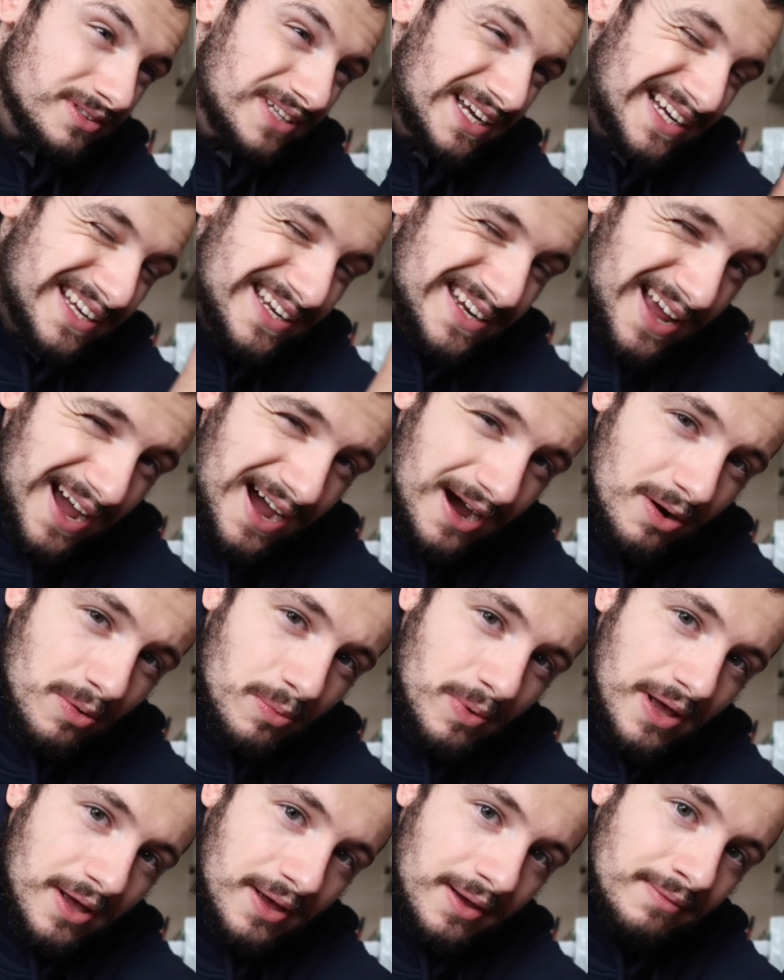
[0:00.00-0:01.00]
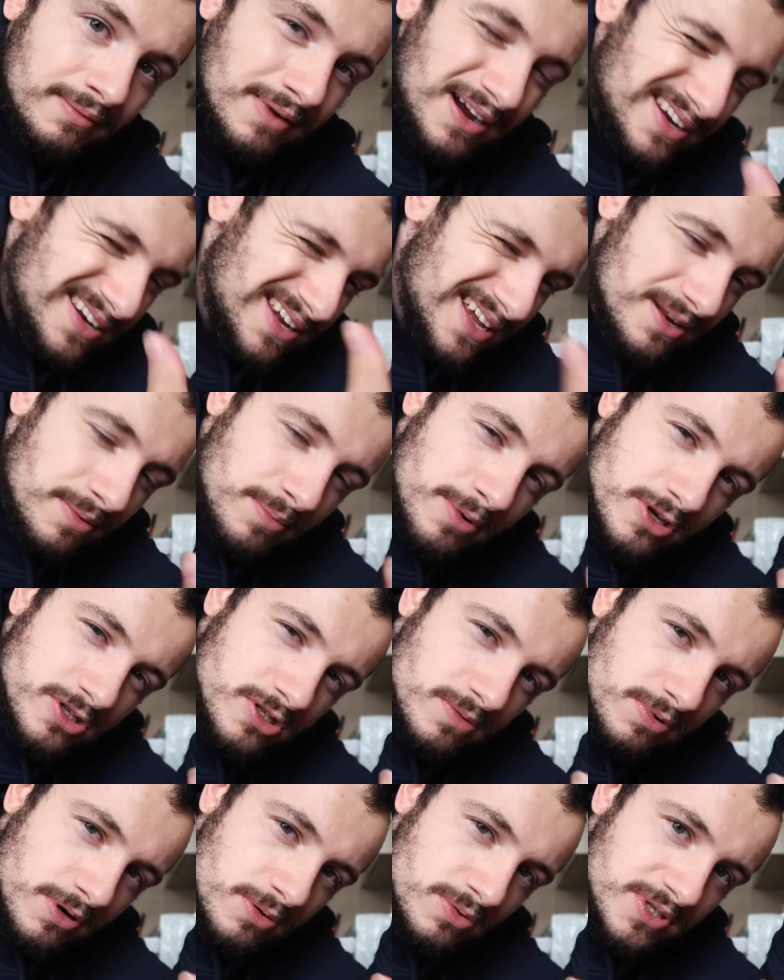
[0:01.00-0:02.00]
like now where I need a
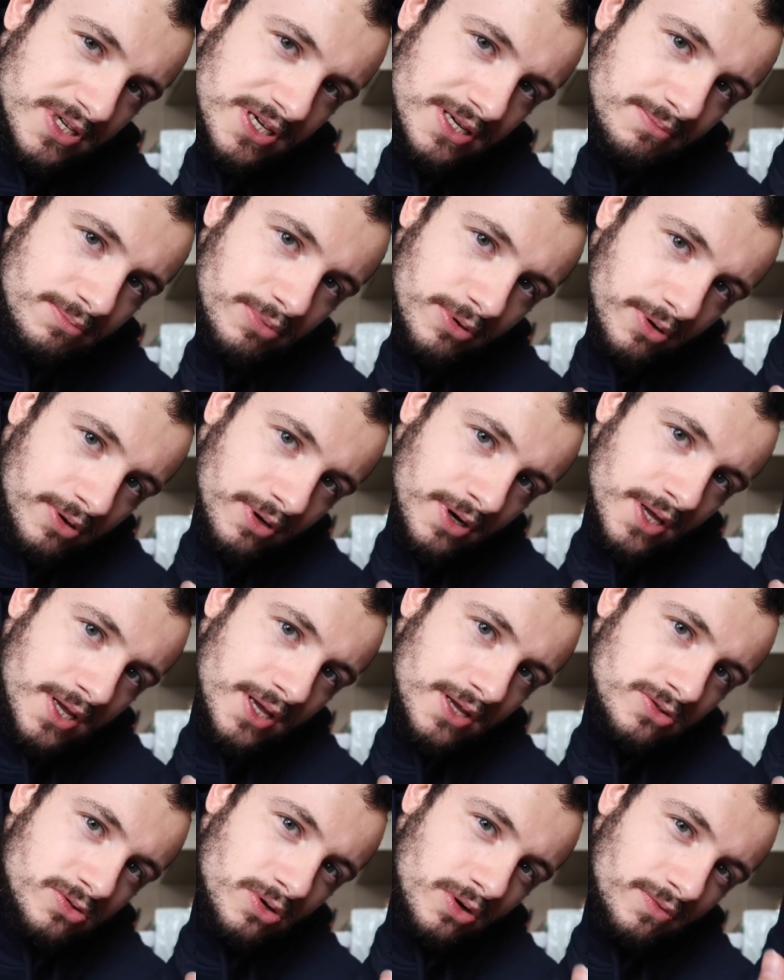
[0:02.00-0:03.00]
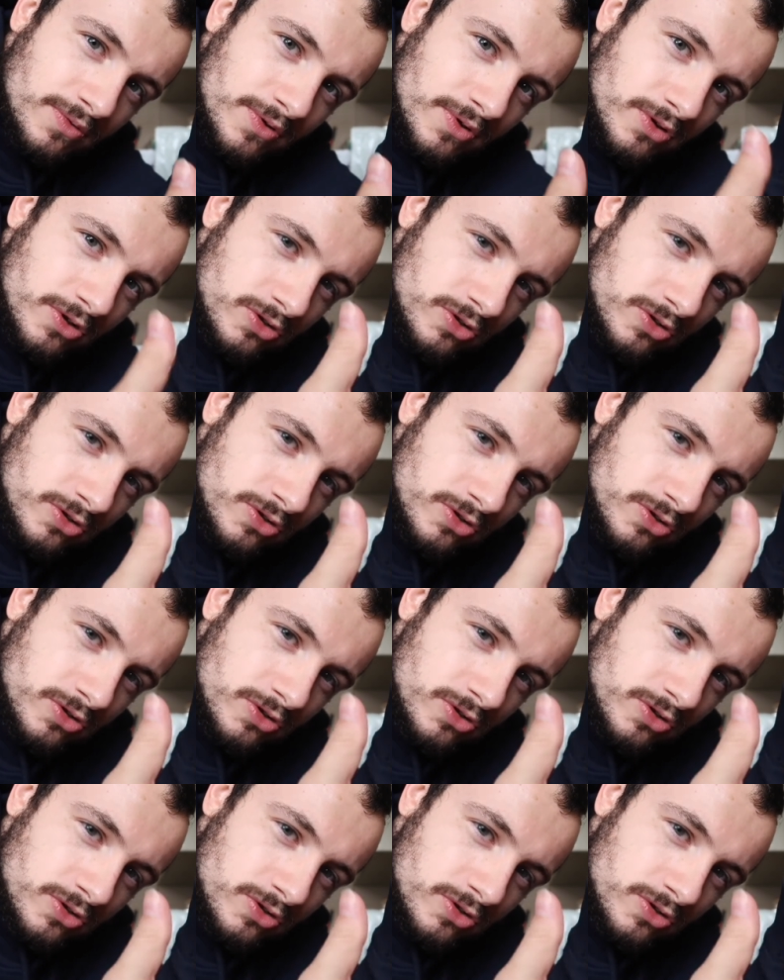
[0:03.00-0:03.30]
burst of protein but sort of